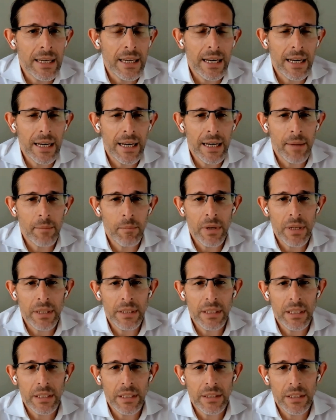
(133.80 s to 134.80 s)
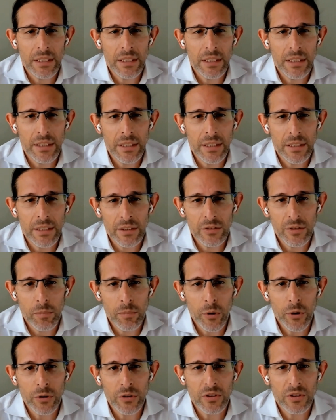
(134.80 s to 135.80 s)
this is
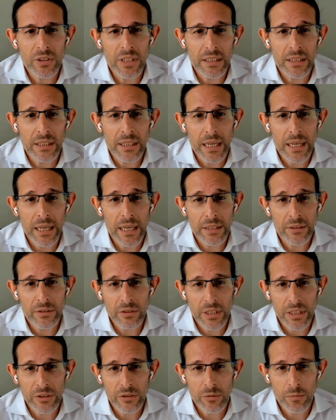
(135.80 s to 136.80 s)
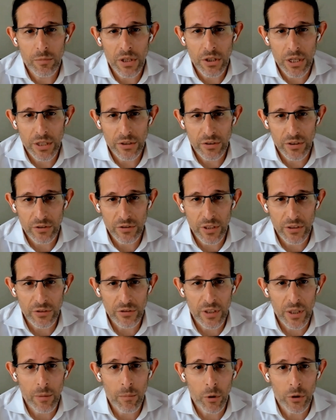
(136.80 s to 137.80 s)
a process that is
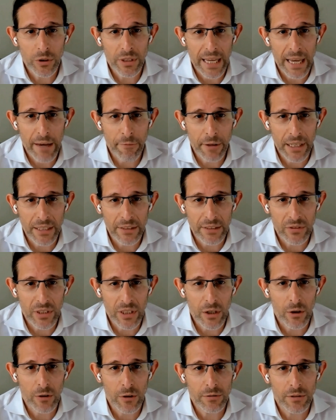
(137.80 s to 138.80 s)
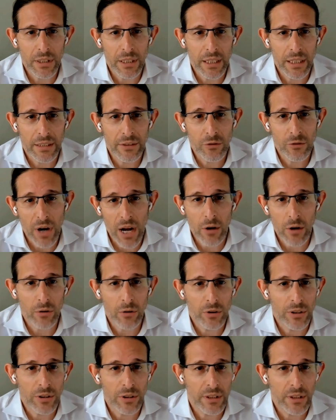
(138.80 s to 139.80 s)
assessing both the efficacy of the drug
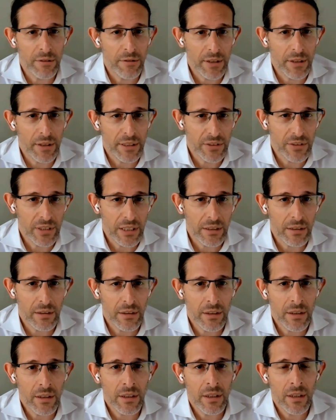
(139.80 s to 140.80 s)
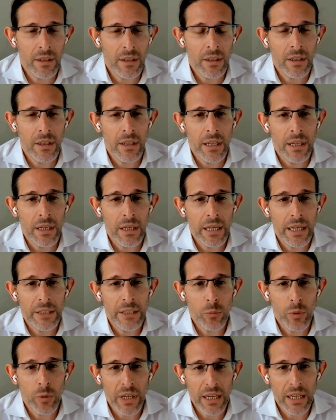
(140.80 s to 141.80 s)
or the vaccine,
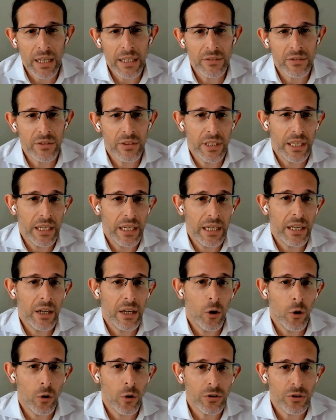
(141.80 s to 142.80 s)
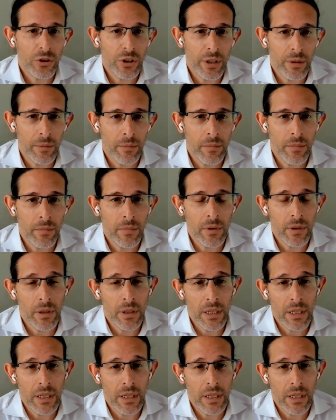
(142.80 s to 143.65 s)
as well as the long-term